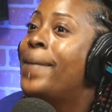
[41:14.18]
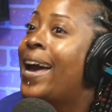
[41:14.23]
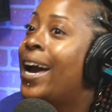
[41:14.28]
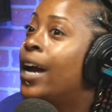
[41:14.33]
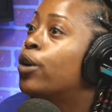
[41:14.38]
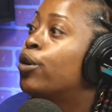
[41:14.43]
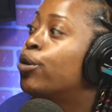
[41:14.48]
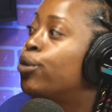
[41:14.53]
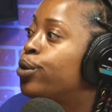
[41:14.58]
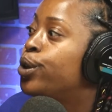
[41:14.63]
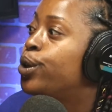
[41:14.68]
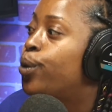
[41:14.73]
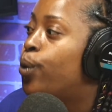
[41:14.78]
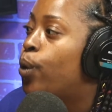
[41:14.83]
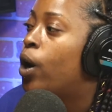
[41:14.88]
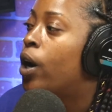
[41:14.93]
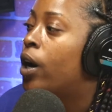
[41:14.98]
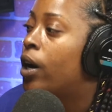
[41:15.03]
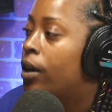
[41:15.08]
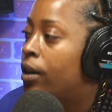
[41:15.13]
matter. It don't who
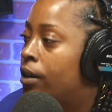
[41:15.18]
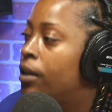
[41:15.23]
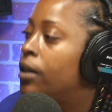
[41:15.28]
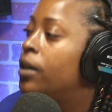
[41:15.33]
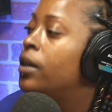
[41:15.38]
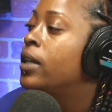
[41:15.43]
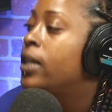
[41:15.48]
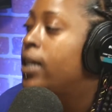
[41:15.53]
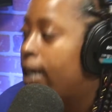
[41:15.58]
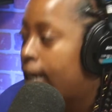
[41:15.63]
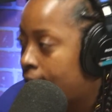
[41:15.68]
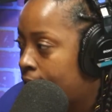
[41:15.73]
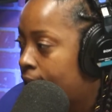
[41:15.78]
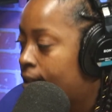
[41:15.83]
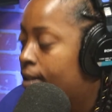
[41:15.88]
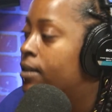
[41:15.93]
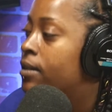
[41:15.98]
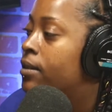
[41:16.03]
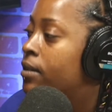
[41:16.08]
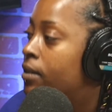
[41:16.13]
matter who it is.
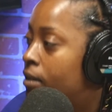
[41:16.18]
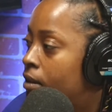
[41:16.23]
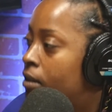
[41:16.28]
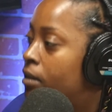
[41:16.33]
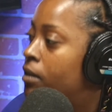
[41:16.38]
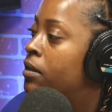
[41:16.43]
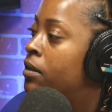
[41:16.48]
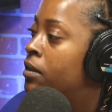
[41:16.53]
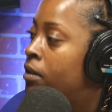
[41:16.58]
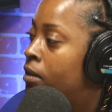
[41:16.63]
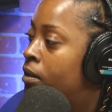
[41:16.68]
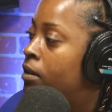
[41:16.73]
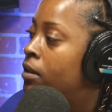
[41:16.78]
Yes. You know what I'm saying?